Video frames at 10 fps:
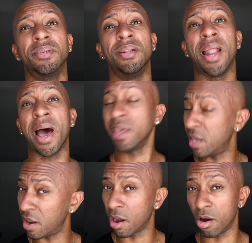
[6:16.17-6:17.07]
not
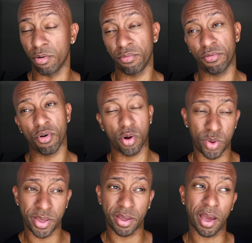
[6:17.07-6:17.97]
eating out for a
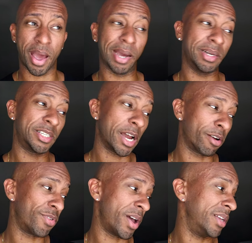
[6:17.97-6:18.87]
week and
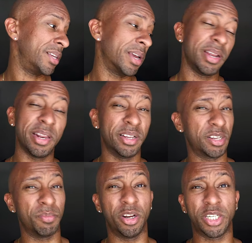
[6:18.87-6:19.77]
sacrificing and eating
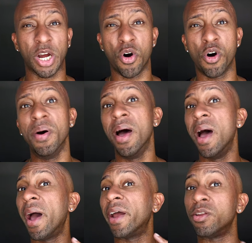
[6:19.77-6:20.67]
some lunch at home.
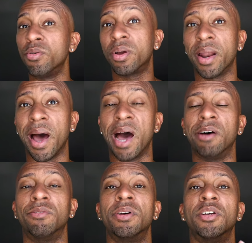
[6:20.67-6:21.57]
And you could
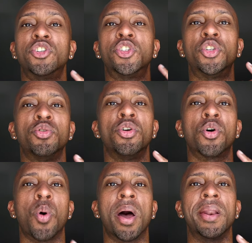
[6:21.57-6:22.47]
have
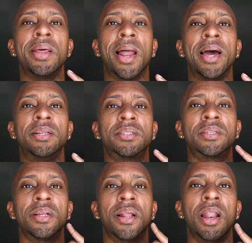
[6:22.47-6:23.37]
studio quality
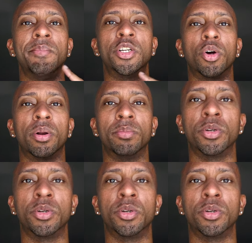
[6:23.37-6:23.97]
lights. Let me show them